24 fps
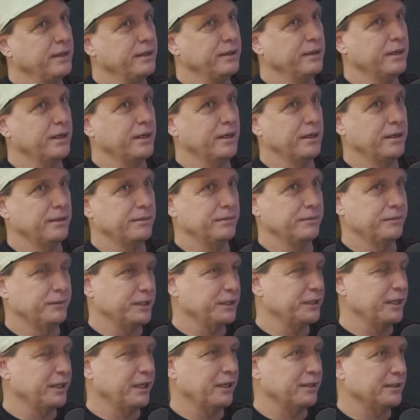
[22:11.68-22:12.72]
they're
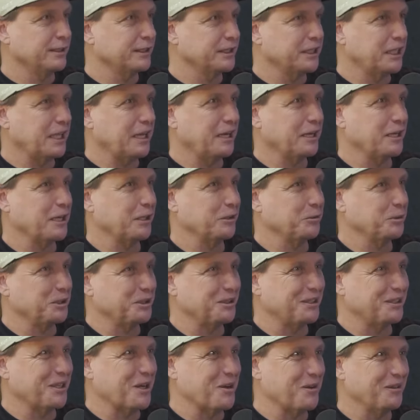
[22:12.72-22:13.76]
visionaries, because a lot of
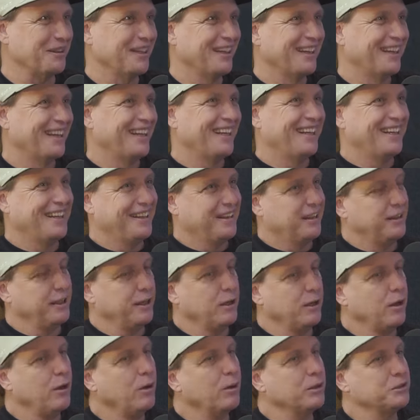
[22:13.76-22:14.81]
countries don't
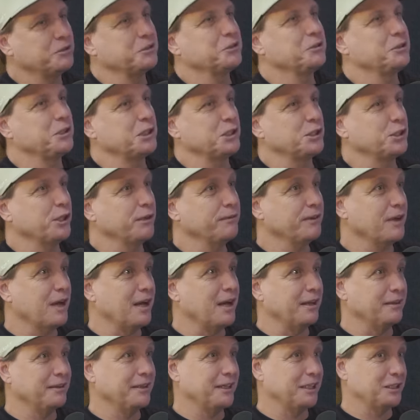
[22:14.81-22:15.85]
think, oh, it's just a surf
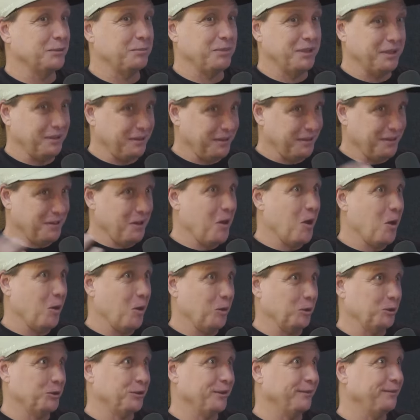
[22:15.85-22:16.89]
contest. But no,
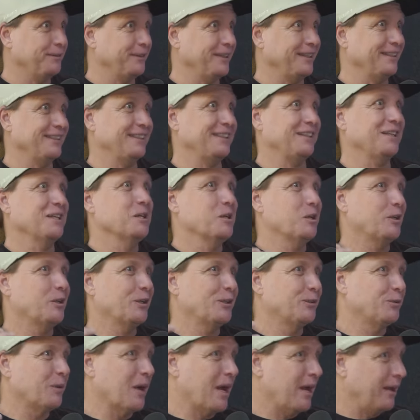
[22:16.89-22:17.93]
surfing
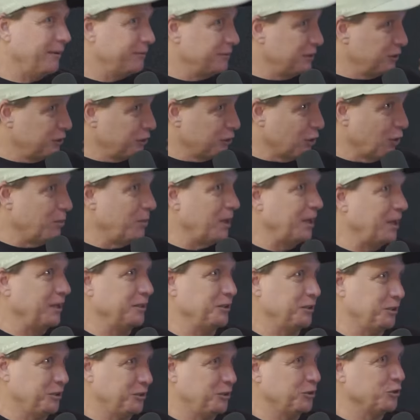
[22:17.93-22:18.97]
drives so
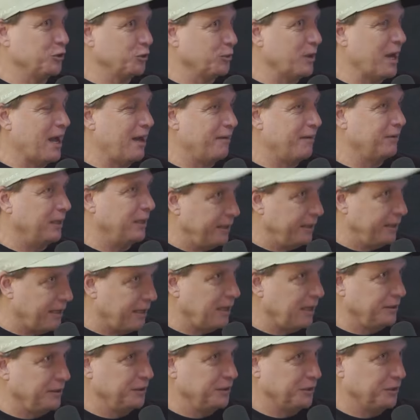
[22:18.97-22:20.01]
much travel, and
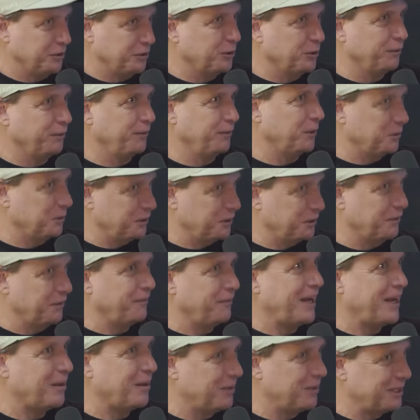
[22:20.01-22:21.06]
not just surfers, the
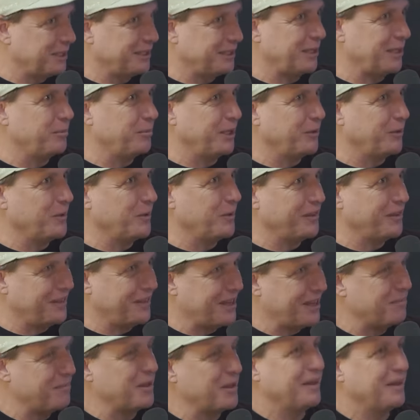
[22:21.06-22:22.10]
families they bring with
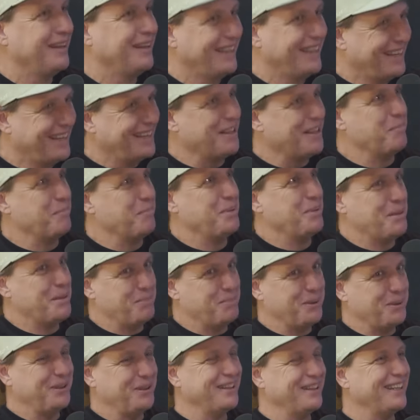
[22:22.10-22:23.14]
them, the
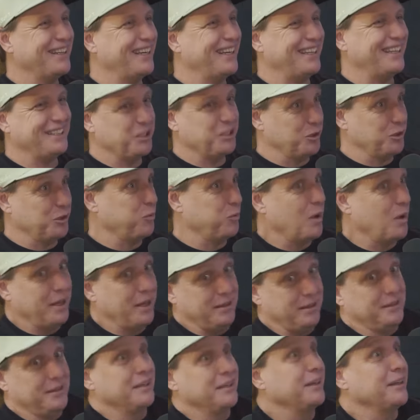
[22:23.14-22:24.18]
people that just want
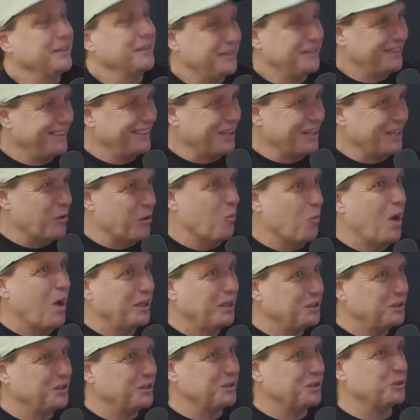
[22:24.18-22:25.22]
to, you know,
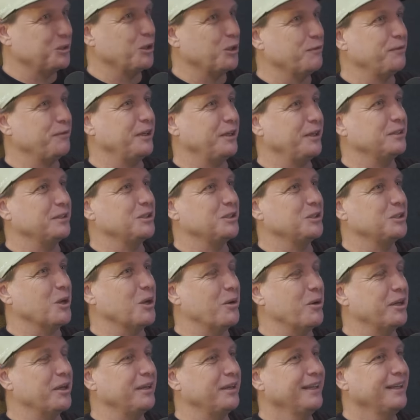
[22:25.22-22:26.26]
watch the surfing. So
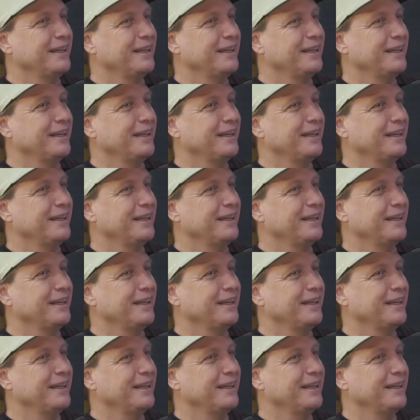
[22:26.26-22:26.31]
it